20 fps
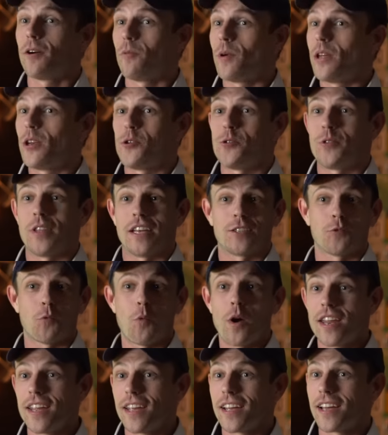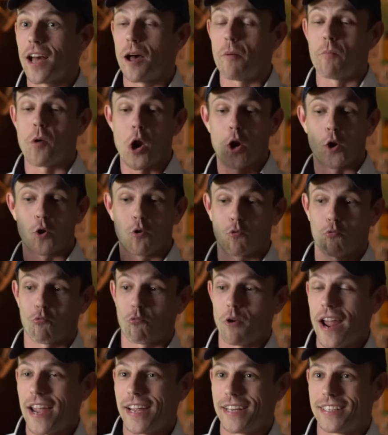can we do this? When are you coming?
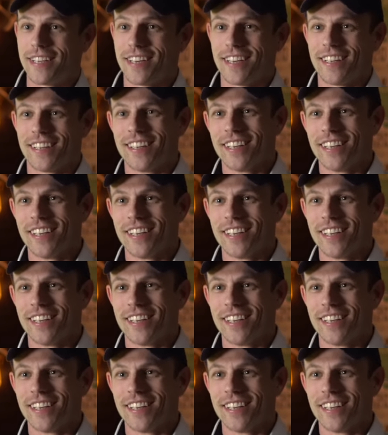Great.